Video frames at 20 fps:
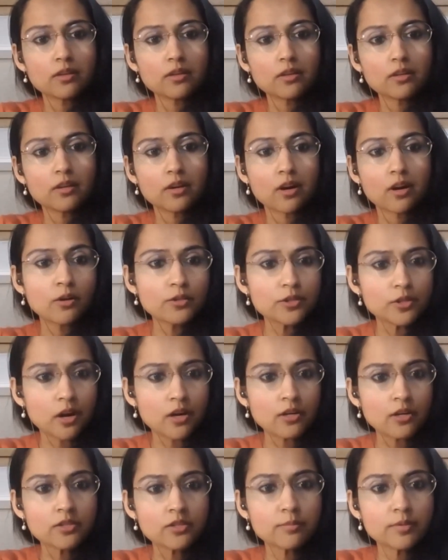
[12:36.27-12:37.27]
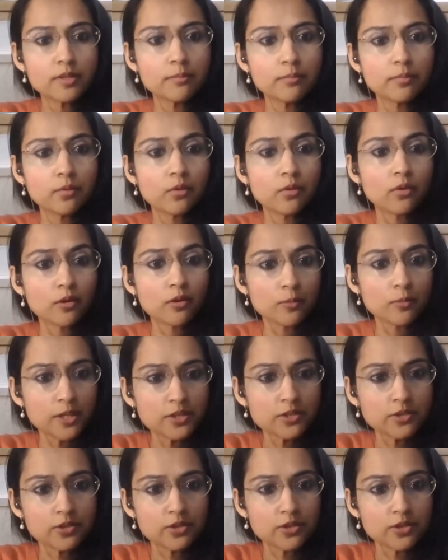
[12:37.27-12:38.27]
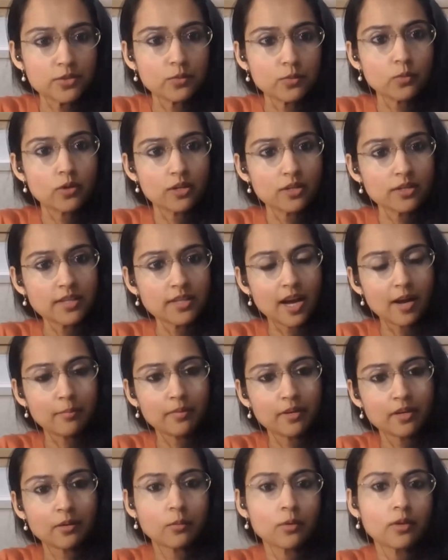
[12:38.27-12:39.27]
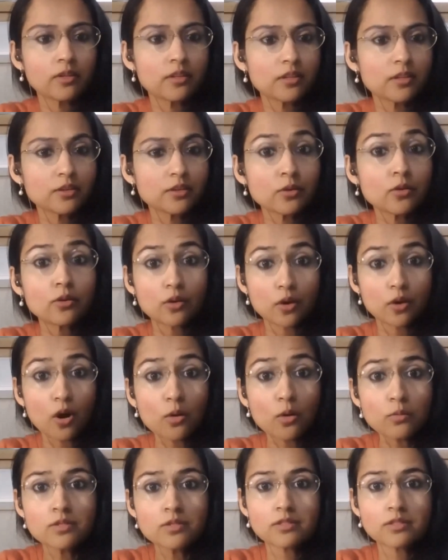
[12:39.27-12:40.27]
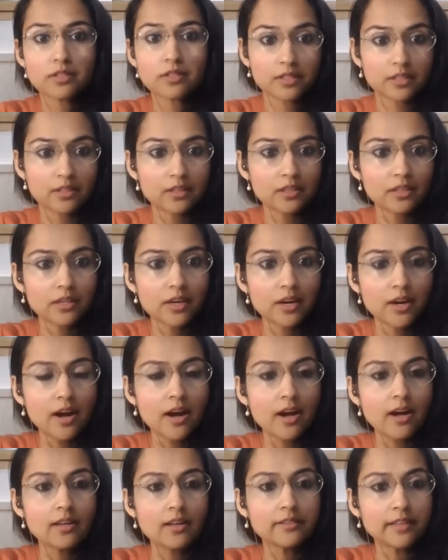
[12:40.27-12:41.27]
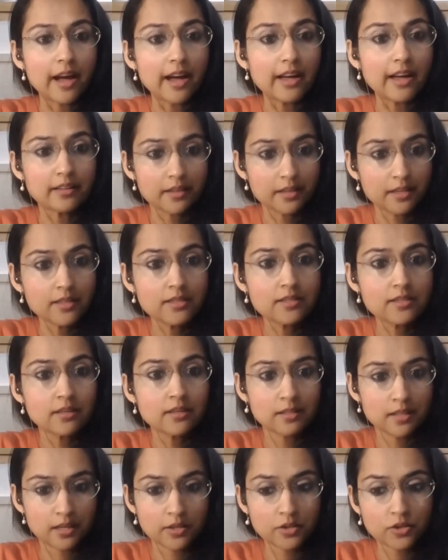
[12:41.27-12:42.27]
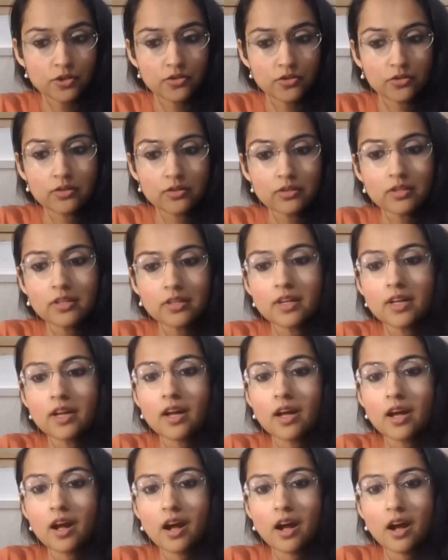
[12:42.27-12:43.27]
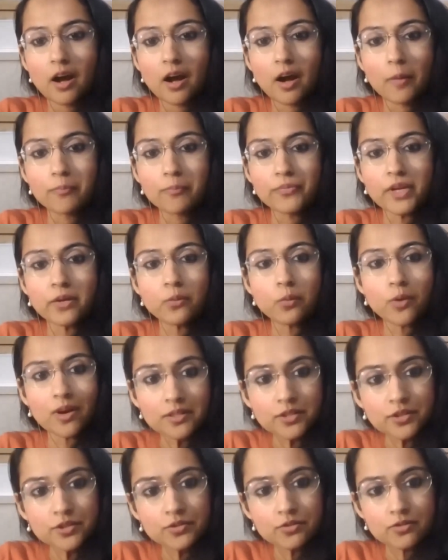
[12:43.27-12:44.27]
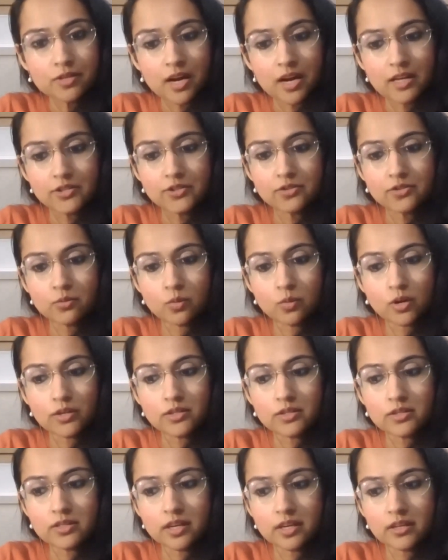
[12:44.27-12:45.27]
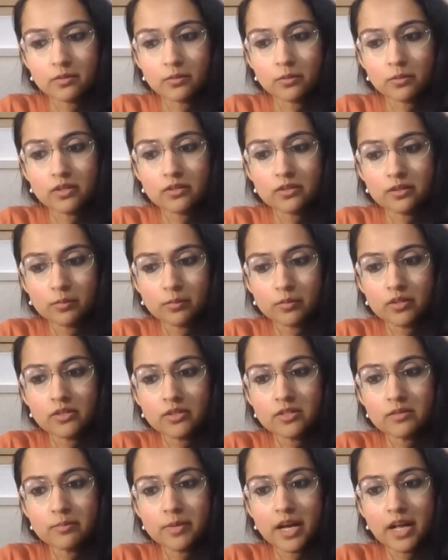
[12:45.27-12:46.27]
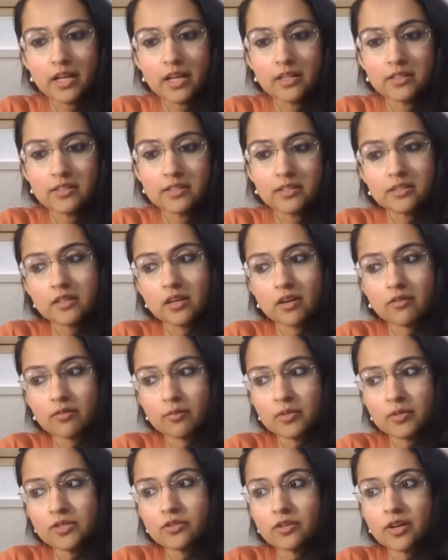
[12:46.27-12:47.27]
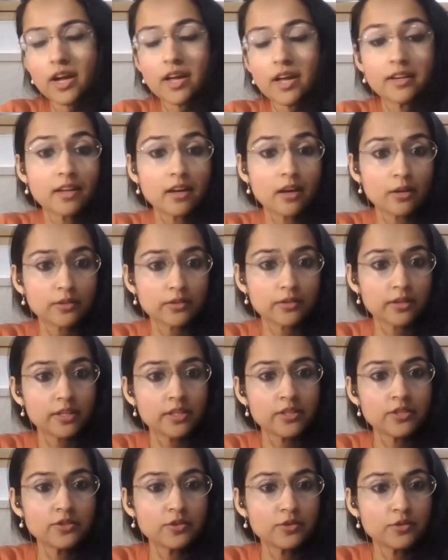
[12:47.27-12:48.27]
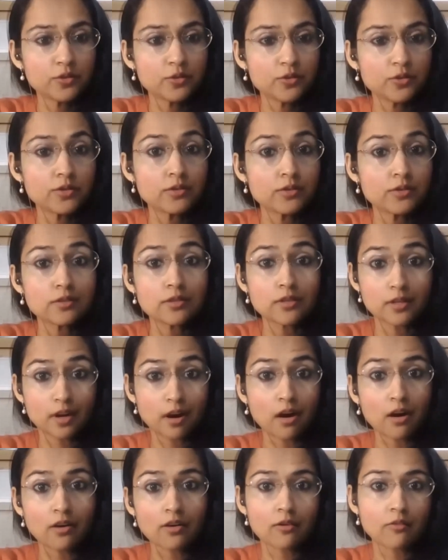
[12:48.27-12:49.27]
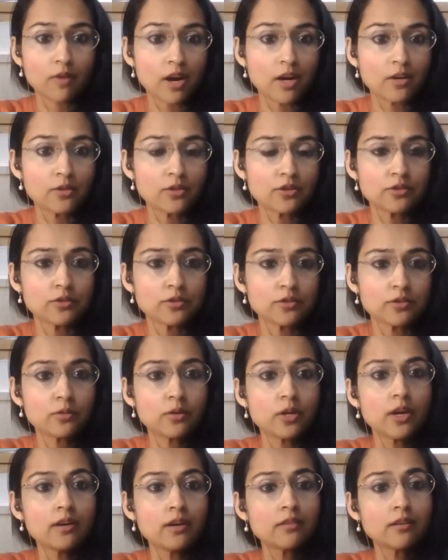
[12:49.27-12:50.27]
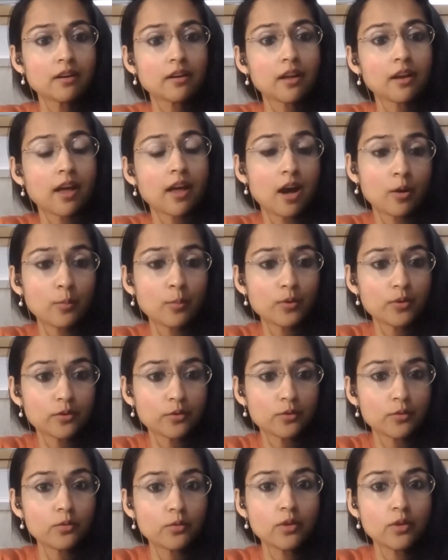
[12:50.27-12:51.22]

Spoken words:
go talk to people or research what is happening within your own city that needs attention. And when you do that, to work together with your municipality, government, or any healthcare institutions that are around you that can help you